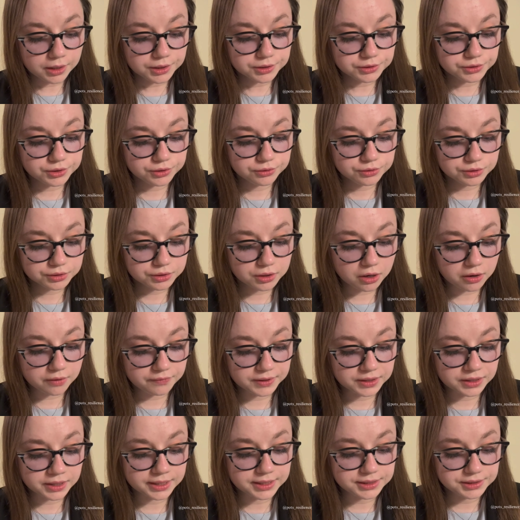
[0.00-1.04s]
Due to
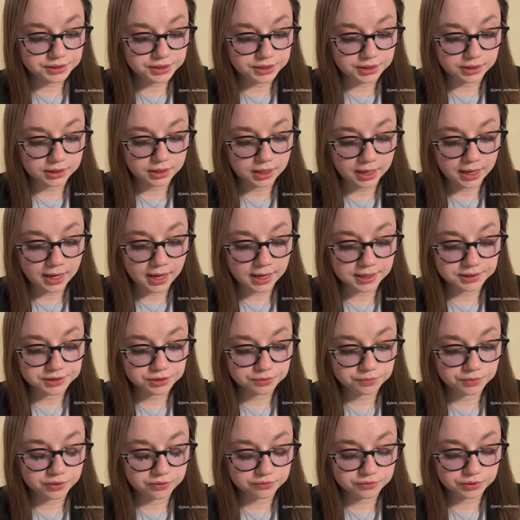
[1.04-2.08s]
COVID-19, I had to
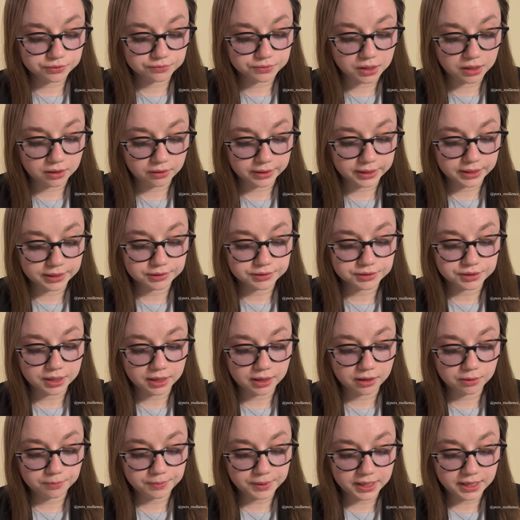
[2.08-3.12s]
move to Raleigh to
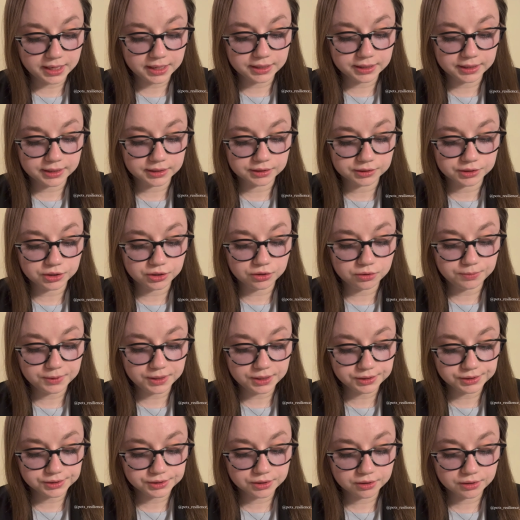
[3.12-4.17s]
help aid in
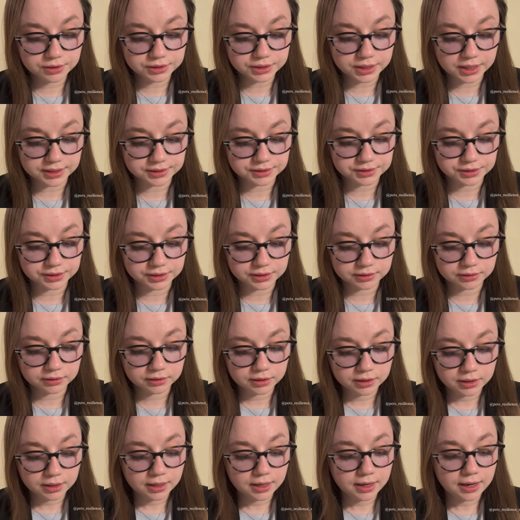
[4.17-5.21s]
qPCR
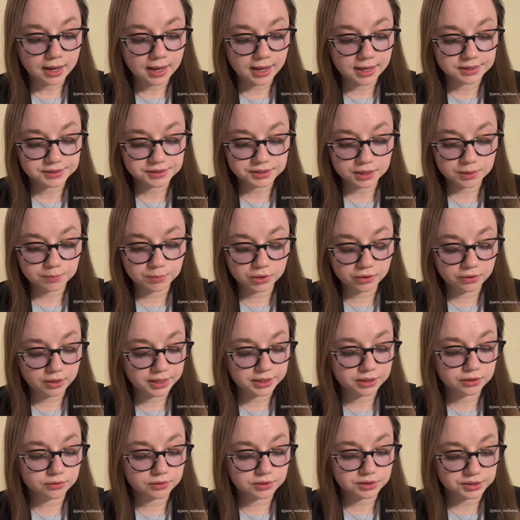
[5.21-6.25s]
testing as a
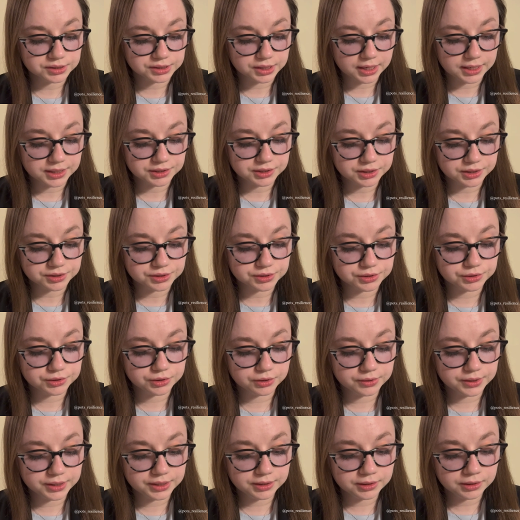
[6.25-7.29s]
molecular scientist
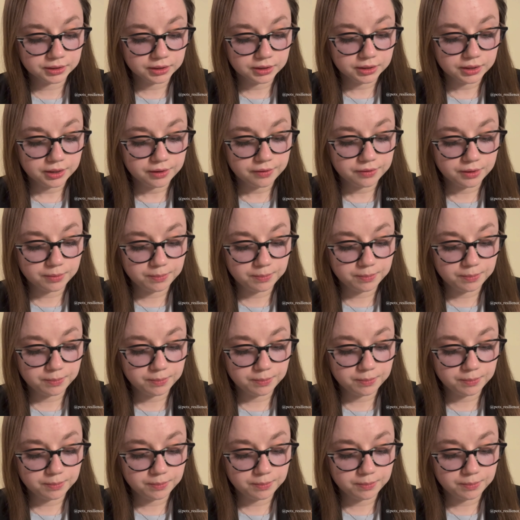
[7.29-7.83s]
during the